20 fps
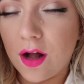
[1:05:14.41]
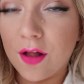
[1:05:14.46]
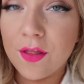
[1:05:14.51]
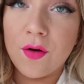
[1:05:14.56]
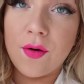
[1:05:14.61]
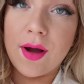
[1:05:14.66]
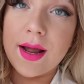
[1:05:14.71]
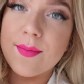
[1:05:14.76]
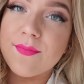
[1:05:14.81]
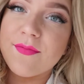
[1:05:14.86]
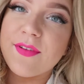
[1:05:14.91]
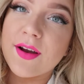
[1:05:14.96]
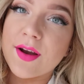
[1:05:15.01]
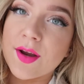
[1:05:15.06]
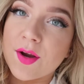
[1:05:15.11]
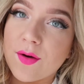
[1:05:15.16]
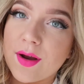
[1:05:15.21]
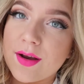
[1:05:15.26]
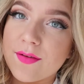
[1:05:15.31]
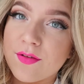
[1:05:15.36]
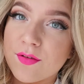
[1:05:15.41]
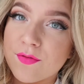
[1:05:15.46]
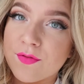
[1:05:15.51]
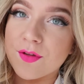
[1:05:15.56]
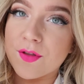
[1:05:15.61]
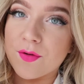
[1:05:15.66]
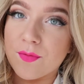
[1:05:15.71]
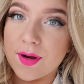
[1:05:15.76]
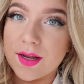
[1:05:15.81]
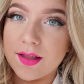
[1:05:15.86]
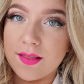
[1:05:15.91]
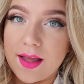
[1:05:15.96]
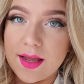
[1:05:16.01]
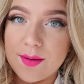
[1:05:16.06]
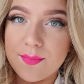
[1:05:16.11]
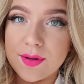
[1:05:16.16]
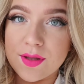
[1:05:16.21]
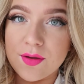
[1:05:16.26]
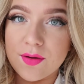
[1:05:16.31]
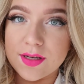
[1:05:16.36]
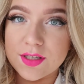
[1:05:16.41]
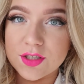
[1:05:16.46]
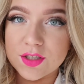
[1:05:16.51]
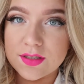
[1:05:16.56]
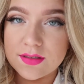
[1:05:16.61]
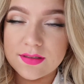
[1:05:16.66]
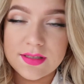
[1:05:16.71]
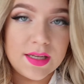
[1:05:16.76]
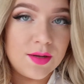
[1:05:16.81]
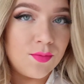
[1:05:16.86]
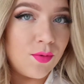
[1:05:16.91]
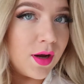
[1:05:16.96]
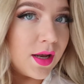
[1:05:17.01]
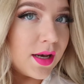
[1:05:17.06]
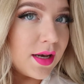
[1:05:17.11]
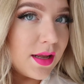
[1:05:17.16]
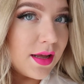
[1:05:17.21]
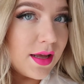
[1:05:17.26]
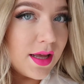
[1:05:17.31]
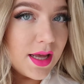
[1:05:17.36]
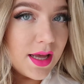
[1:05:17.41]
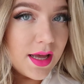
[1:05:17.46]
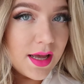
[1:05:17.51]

although I am very grateful for the ring light, but you can just see what